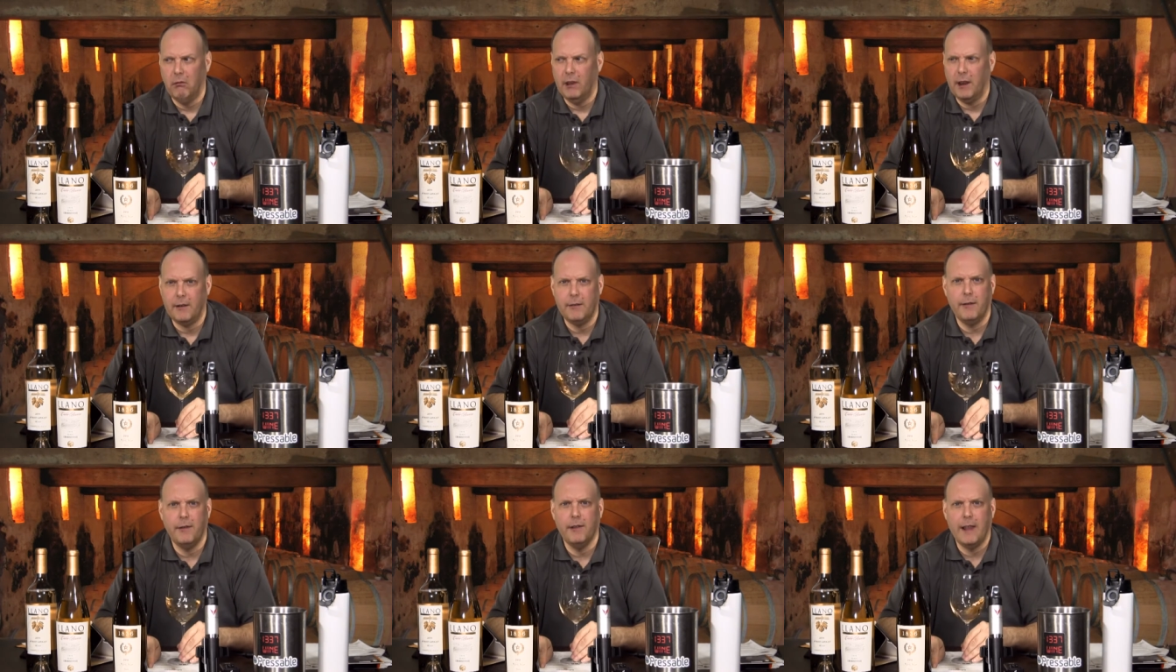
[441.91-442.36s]

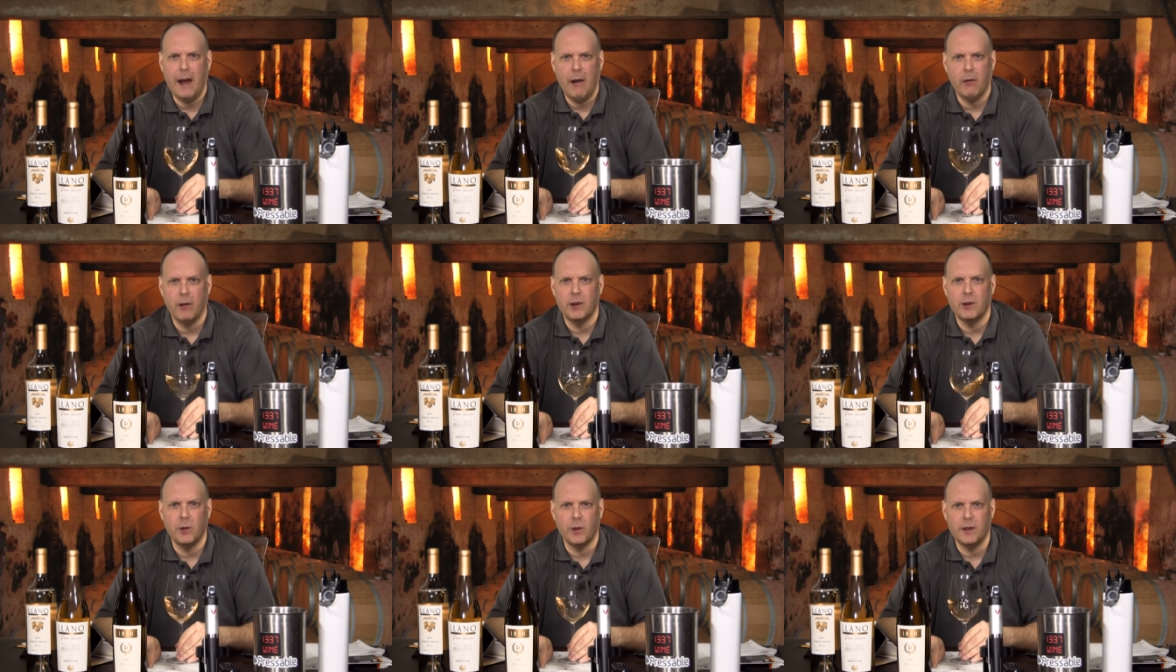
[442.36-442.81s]
like
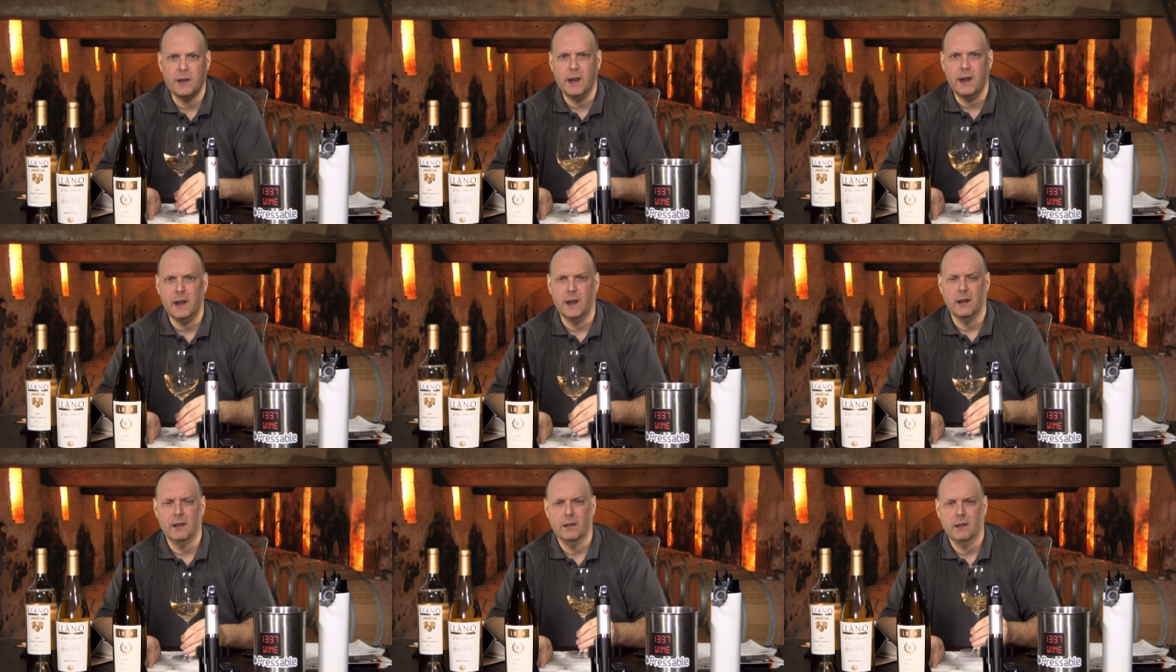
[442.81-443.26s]
flour
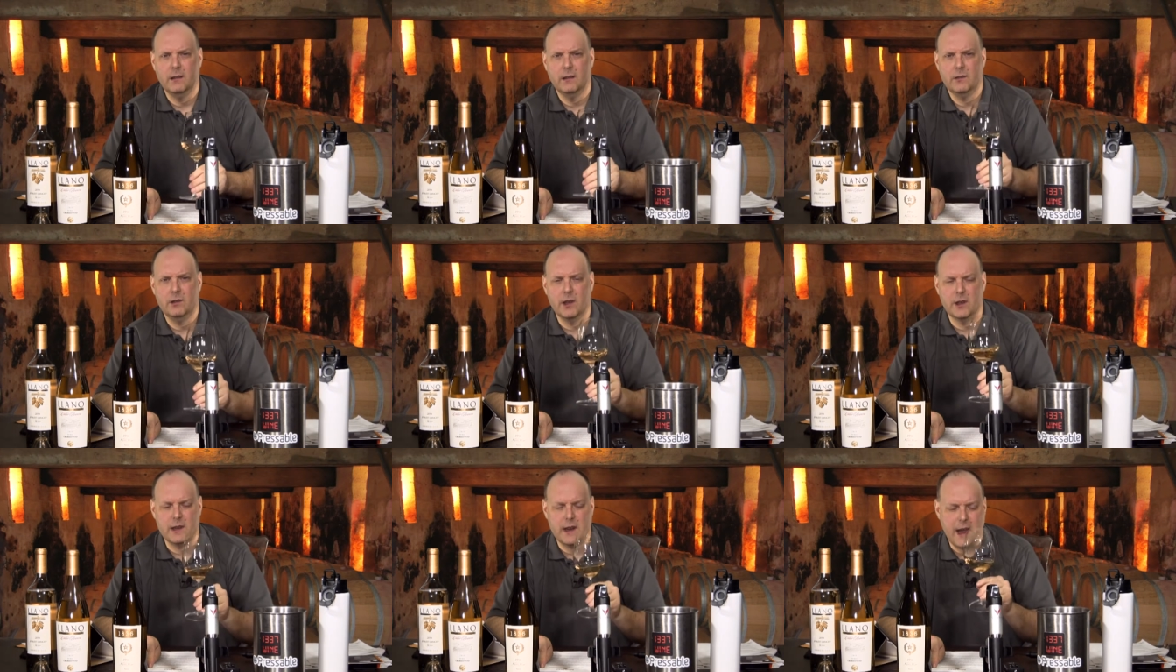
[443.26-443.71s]
tortilla
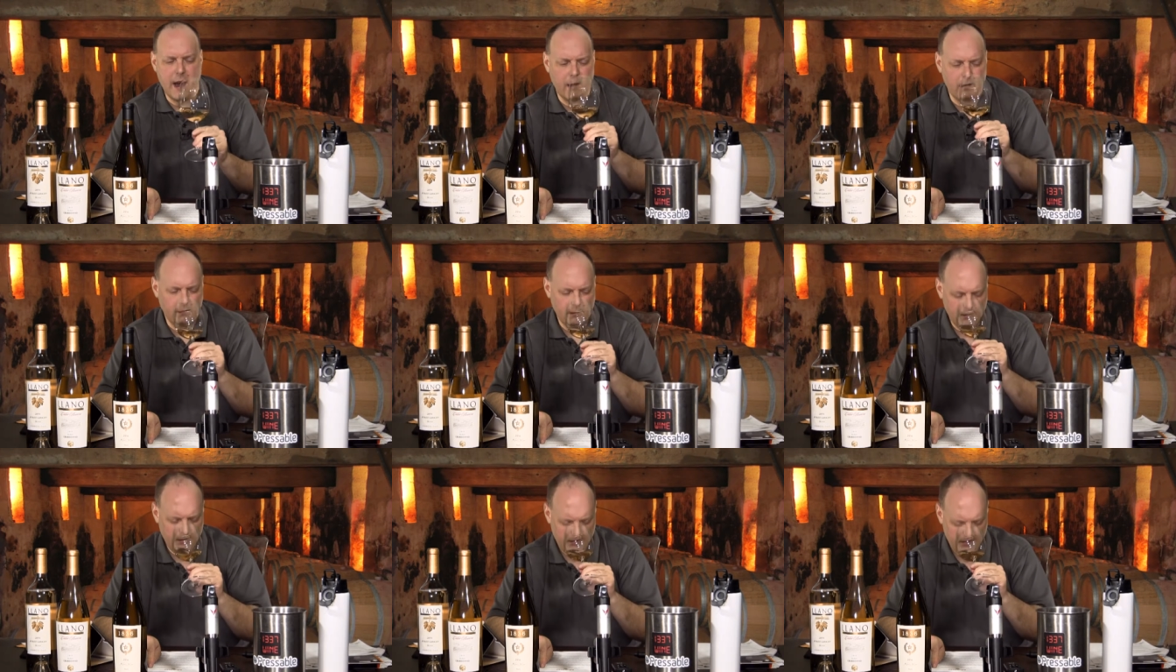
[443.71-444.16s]
just now.